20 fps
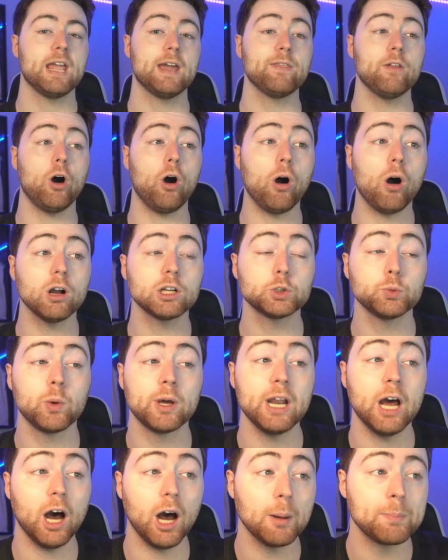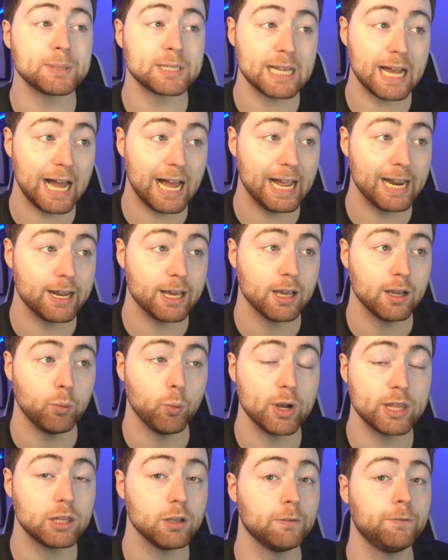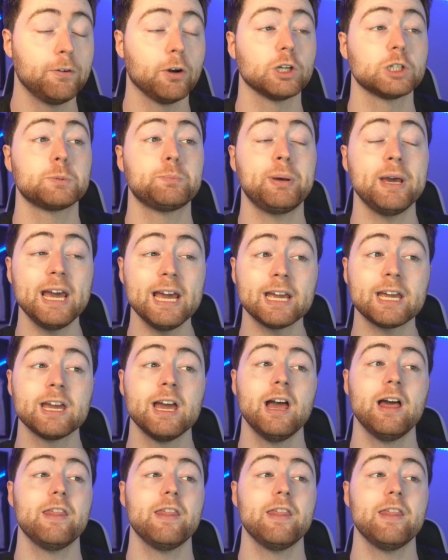And the Hawks went upside with the first pick.